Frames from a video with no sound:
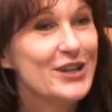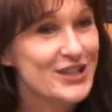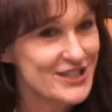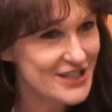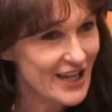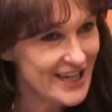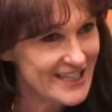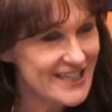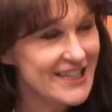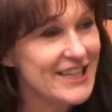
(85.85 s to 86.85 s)
This is our
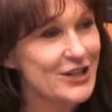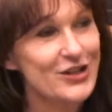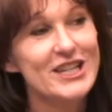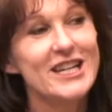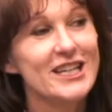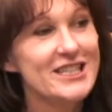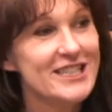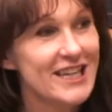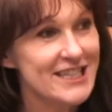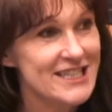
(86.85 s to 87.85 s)
18th year. In
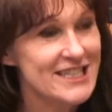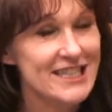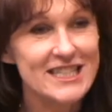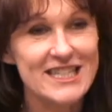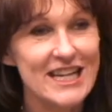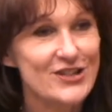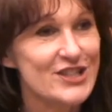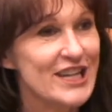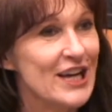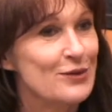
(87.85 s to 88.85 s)
1996,
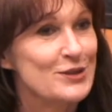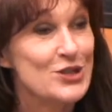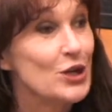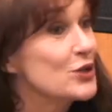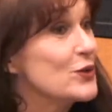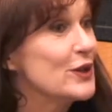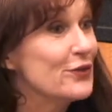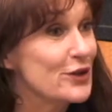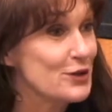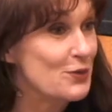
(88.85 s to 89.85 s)
downtown was not doing
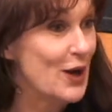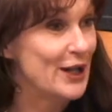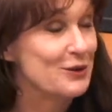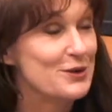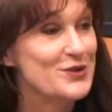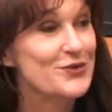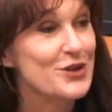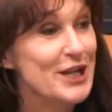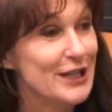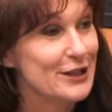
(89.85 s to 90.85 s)
very well. It wasn't
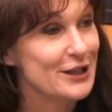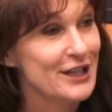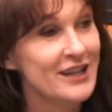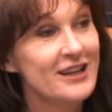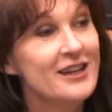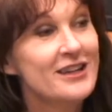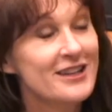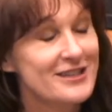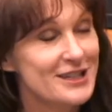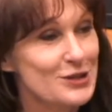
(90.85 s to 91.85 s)
very healthy.
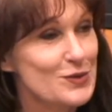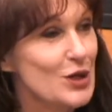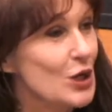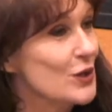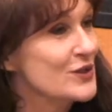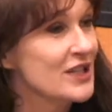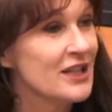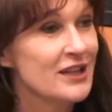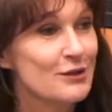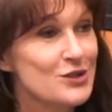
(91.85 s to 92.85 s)
Casinos were
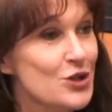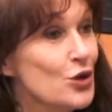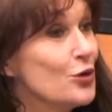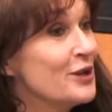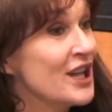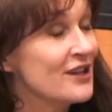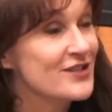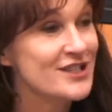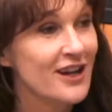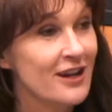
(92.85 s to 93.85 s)
closing. There was no urban
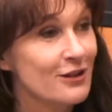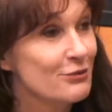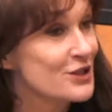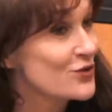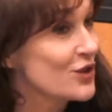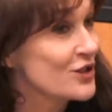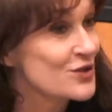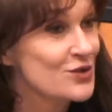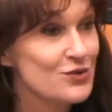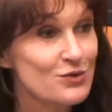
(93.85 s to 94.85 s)
lifestyle.
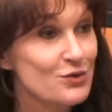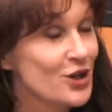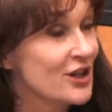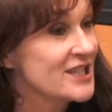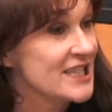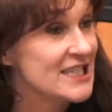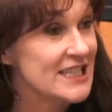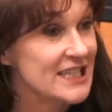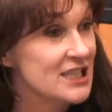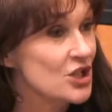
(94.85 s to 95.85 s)
Restaurants were
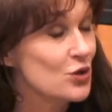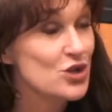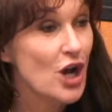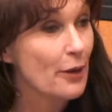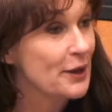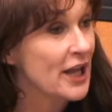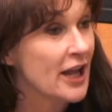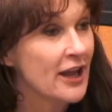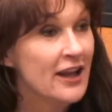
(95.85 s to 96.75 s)
non-existent, no shopping.